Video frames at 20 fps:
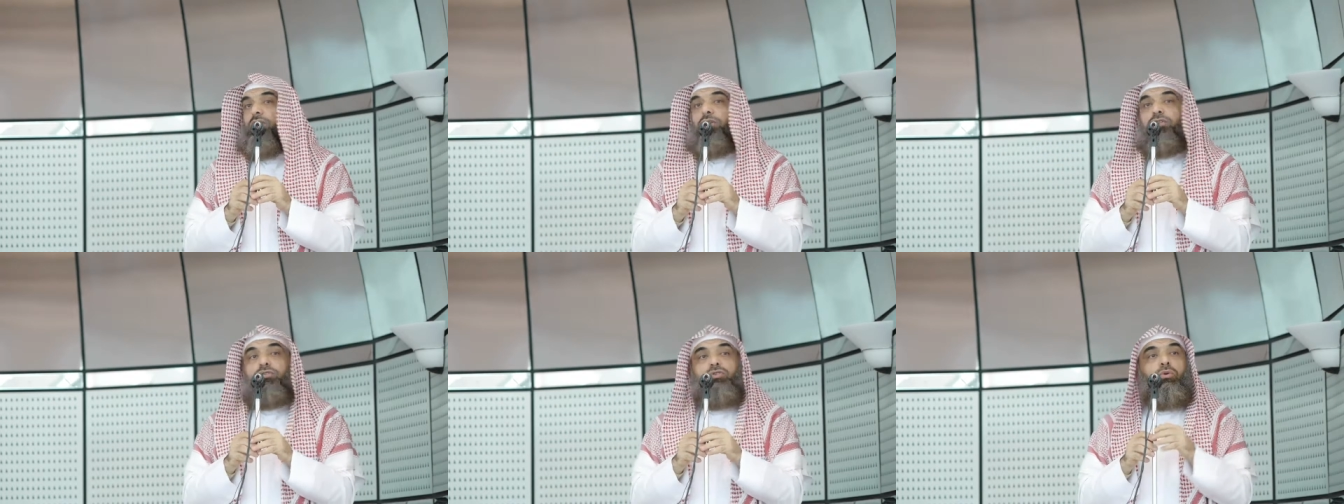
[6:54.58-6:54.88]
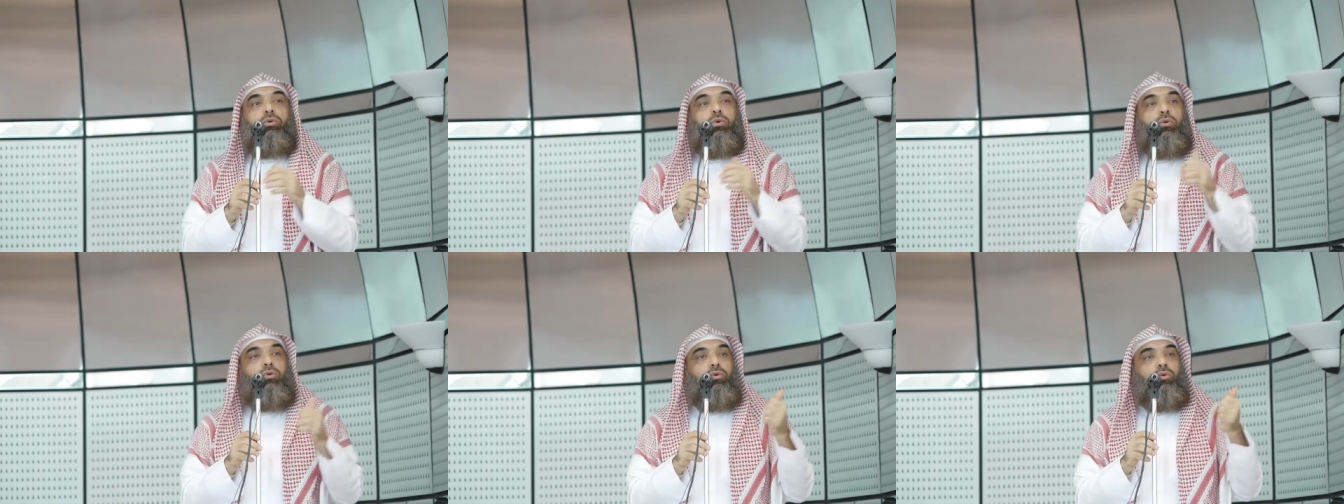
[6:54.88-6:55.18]

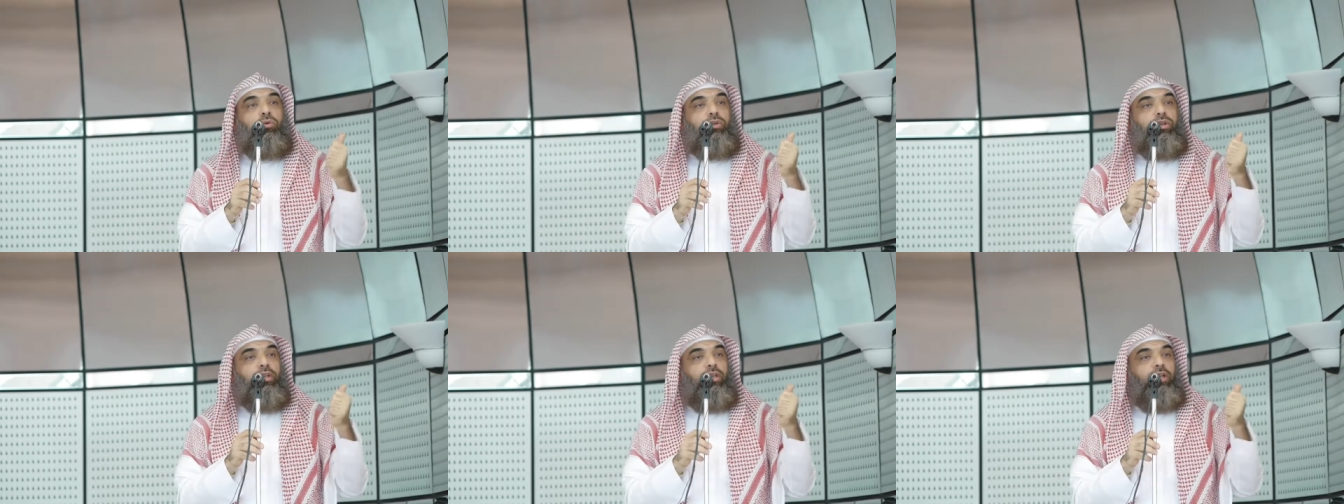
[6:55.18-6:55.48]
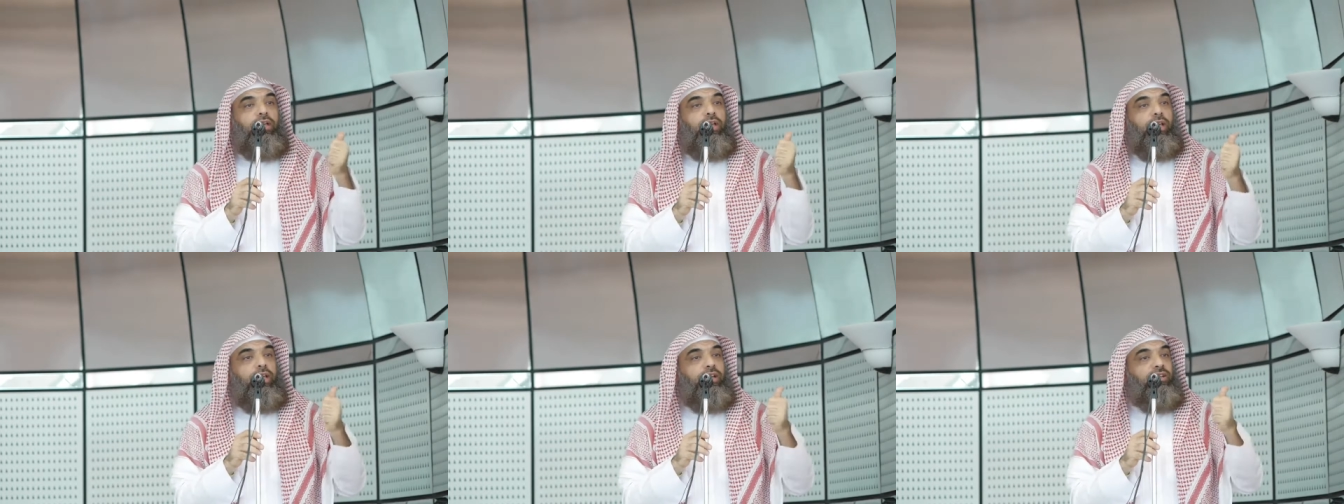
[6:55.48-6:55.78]
So
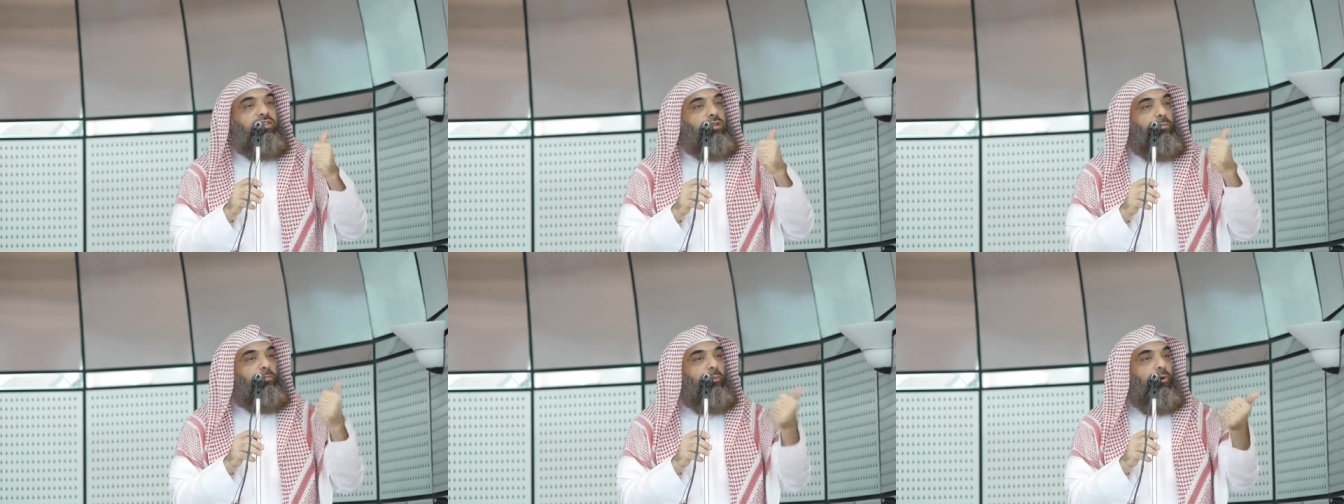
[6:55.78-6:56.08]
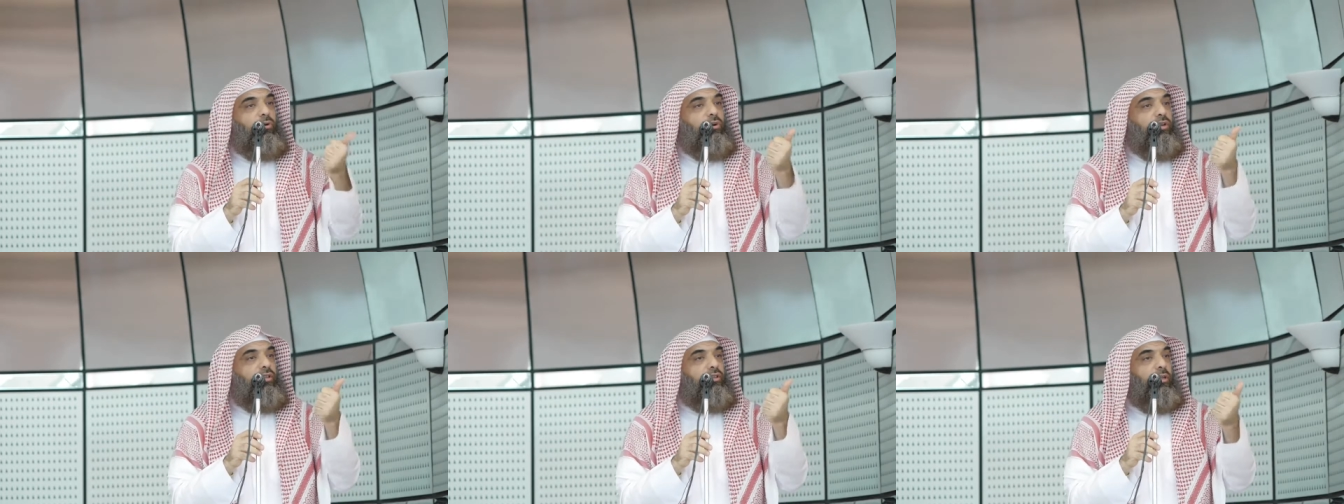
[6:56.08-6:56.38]
he
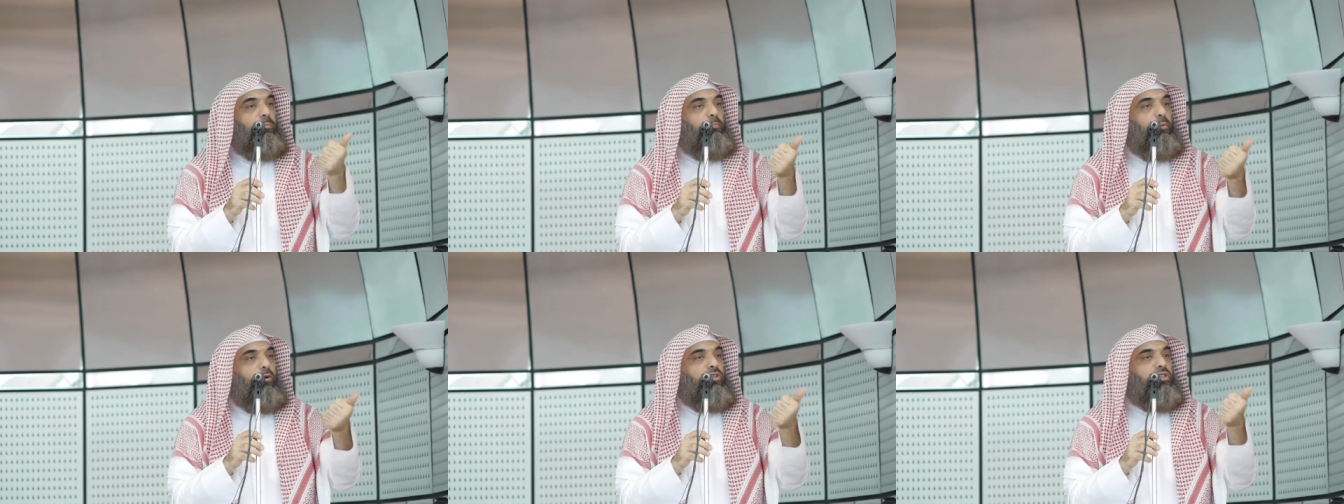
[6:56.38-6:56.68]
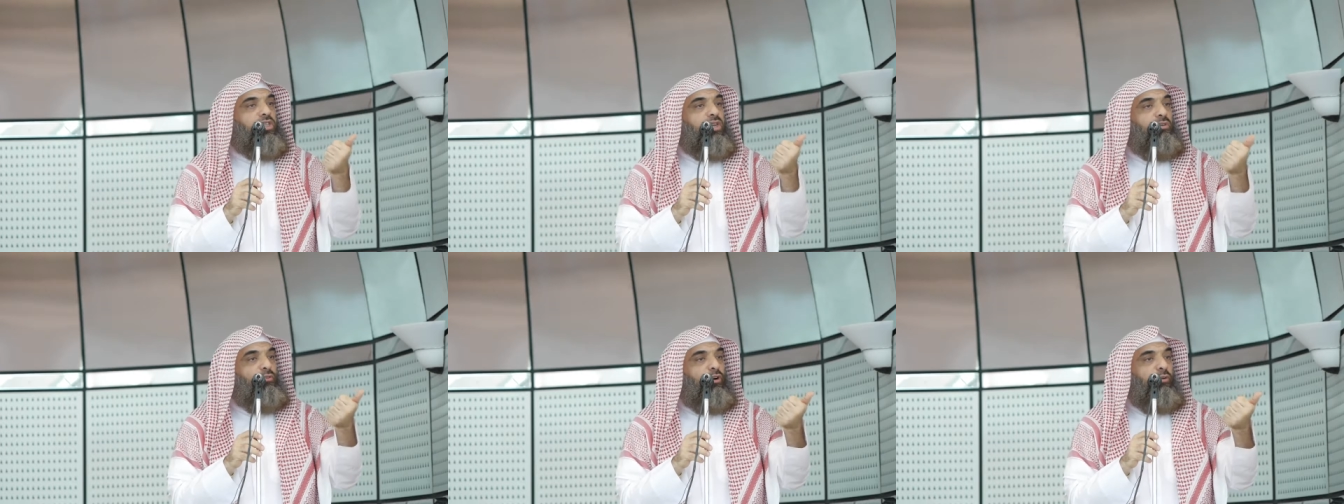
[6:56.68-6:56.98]
supported the
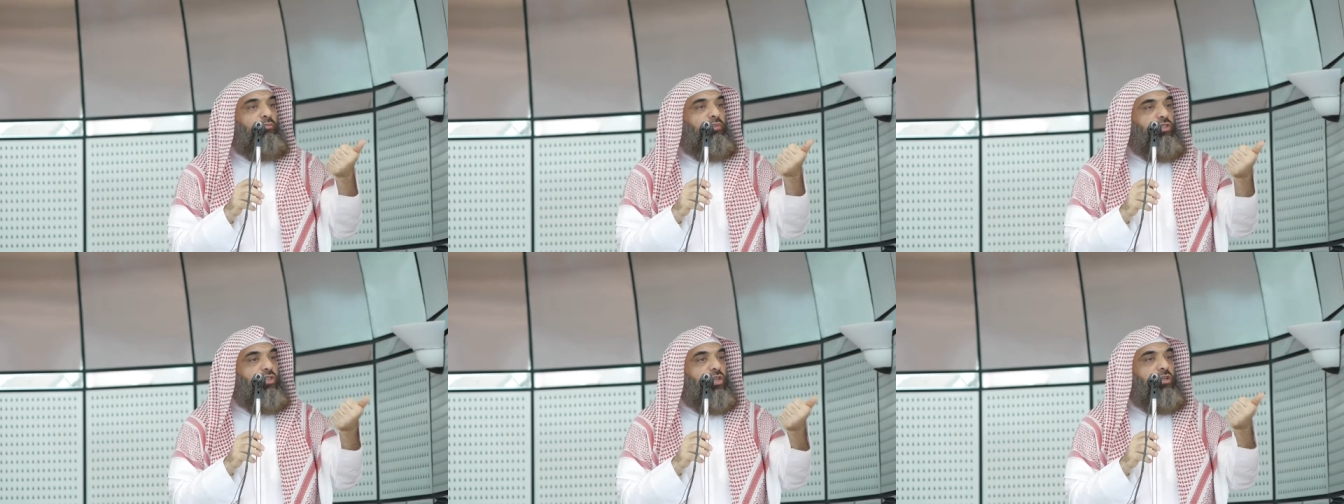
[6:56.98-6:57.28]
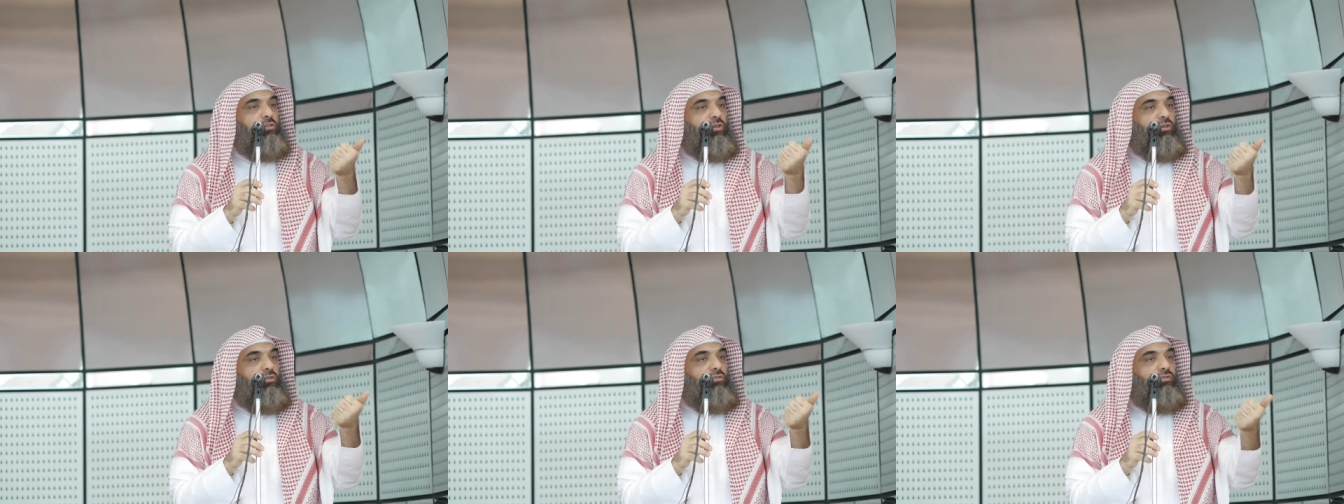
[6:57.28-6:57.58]
person from the
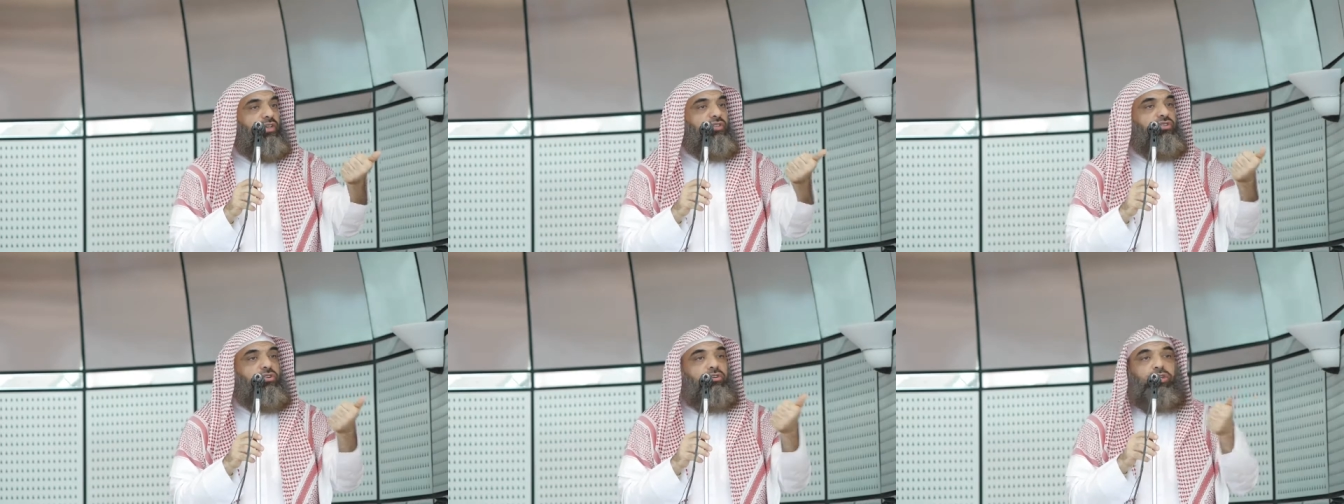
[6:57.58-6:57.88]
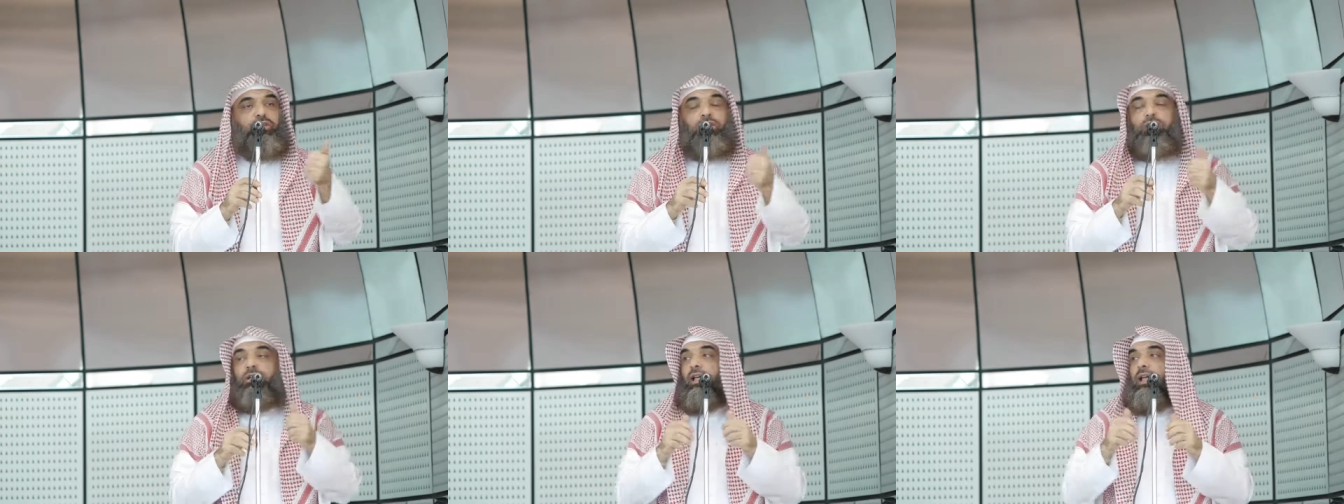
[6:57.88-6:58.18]
children of
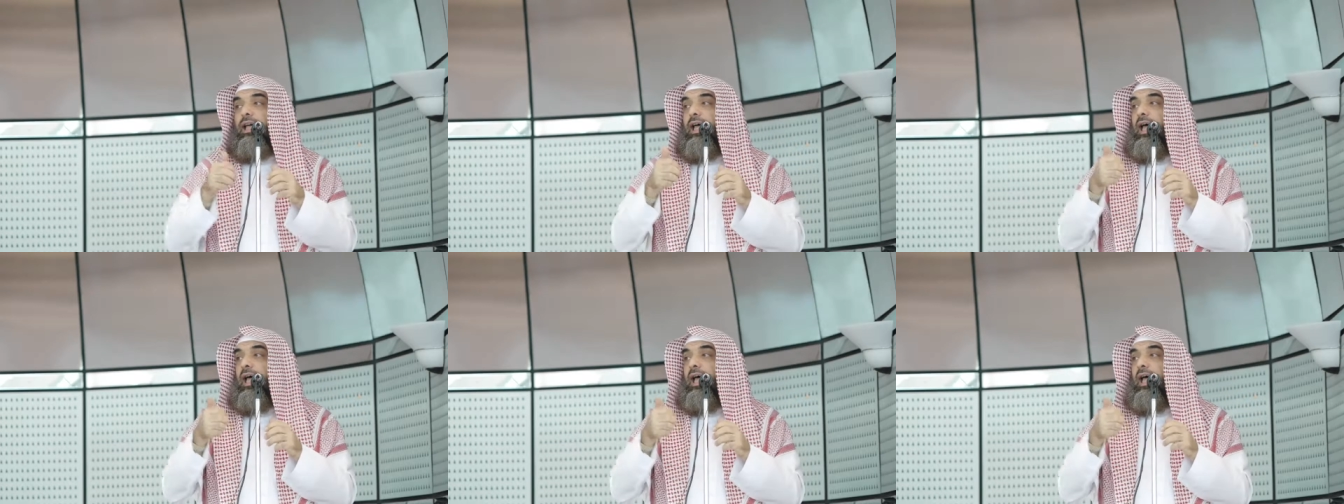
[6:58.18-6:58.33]
Israel